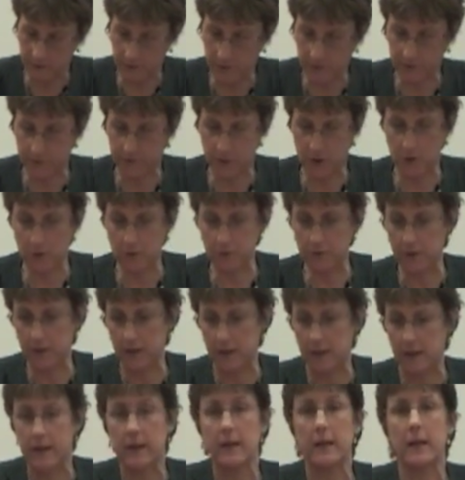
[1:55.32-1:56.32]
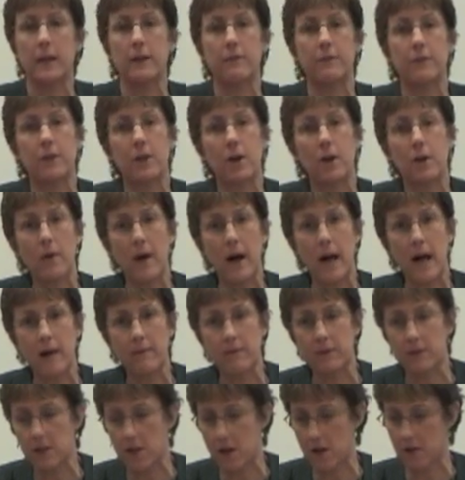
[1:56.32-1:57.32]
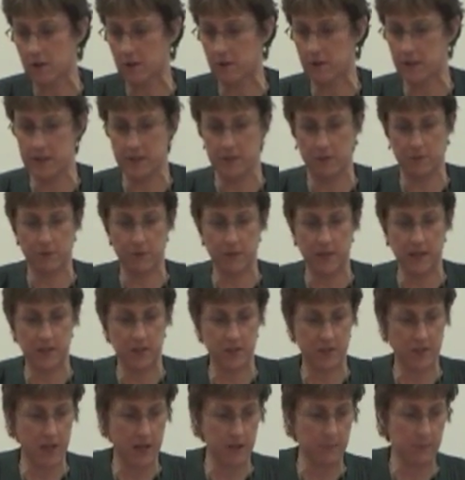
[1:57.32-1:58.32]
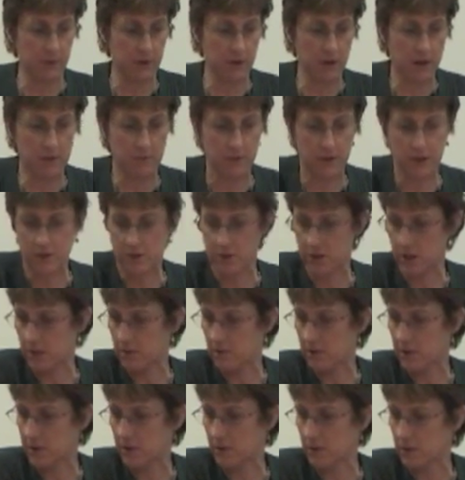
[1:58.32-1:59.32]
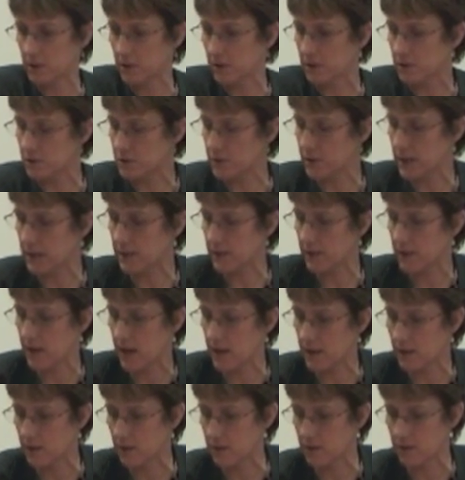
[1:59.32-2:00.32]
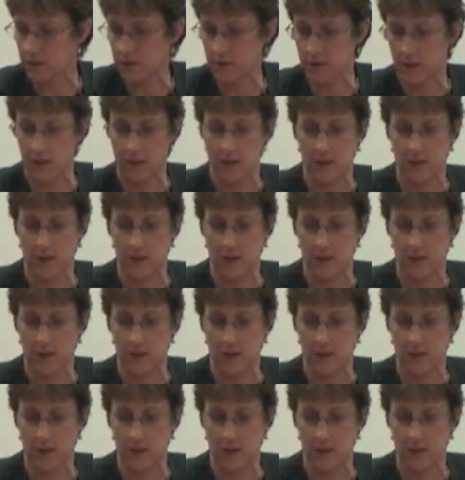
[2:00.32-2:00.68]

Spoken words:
of the fold. If you don't have a long reach stapler, I want to share with you a little trick that I learned.